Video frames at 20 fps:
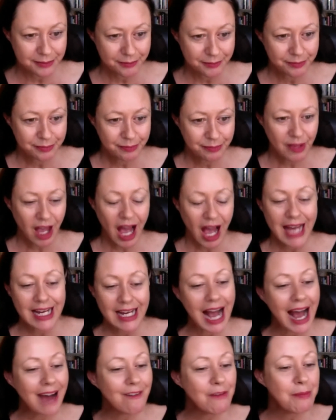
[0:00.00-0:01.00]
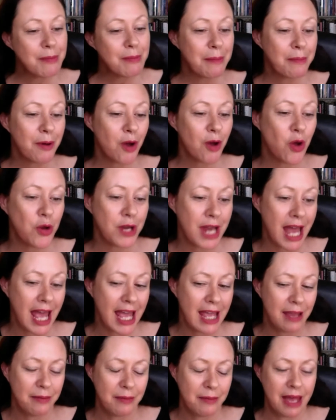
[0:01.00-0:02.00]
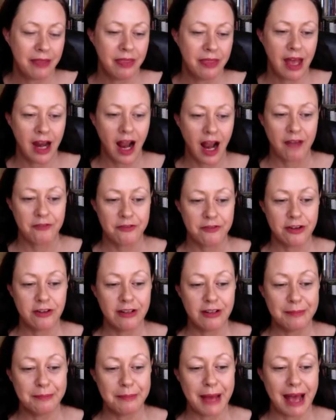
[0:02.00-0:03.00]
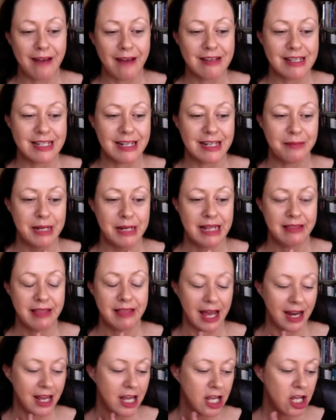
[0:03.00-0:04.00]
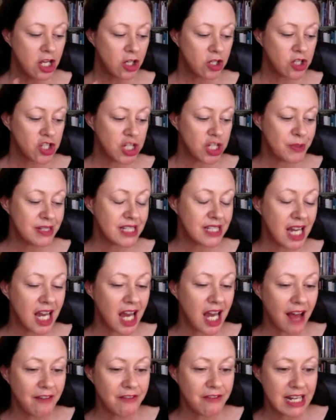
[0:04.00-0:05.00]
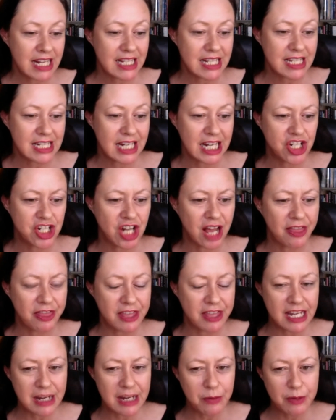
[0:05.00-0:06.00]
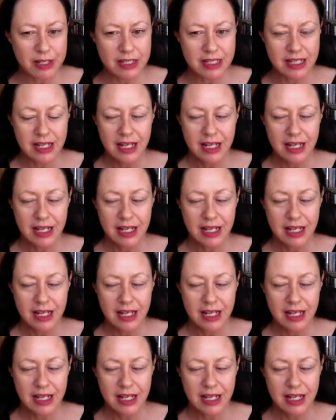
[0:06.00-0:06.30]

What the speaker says: I can't remember her name, and that I feel embarrassed admitting that, because she was the loveliest teacher. I think it was...